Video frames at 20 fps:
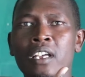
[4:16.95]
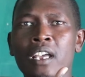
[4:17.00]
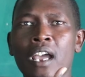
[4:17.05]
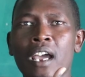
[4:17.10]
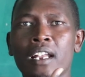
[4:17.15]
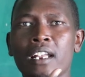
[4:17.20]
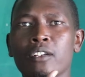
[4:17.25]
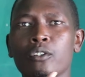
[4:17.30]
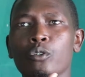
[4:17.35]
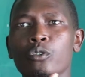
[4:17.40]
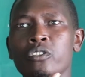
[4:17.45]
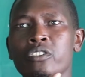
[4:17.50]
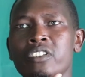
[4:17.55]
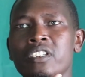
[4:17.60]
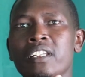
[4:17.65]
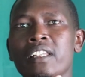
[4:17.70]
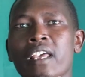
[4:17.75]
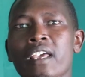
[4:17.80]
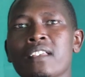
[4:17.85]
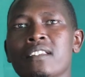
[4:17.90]
and I don't see
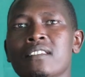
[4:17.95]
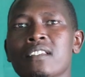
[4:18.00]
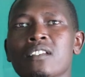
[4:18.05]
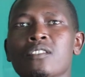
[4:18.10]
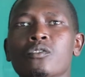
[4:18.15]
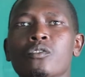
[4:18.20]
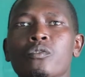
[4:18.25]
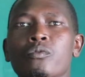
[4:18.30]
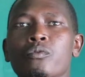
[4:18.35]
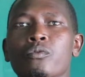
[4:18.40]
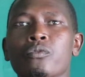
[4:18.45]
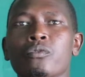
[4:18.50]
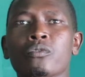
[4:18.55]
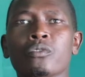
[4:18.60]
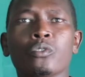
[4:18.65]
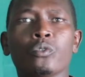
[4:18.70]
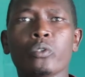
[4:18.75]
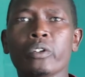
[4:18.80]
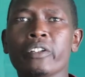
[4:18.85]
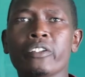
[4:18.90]
the essence of
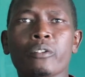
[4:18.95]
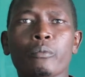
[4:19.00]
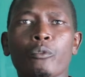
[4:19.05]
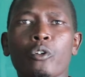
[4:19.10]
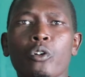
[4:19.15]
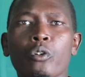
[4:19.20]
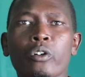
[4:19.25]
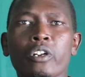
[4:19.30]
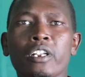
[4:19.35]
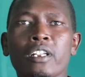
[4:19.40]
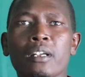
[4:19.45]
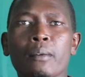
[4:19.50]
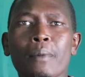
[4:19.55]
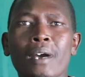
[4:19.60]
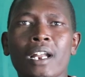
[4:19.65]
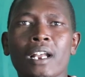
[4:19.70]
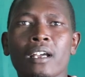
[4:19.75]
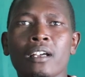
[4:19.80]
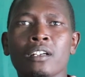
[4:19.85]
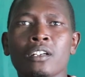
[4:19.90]
tourism going on in the
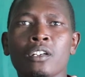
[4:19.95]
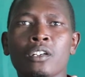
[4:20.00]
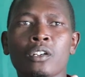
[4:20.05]
Mara.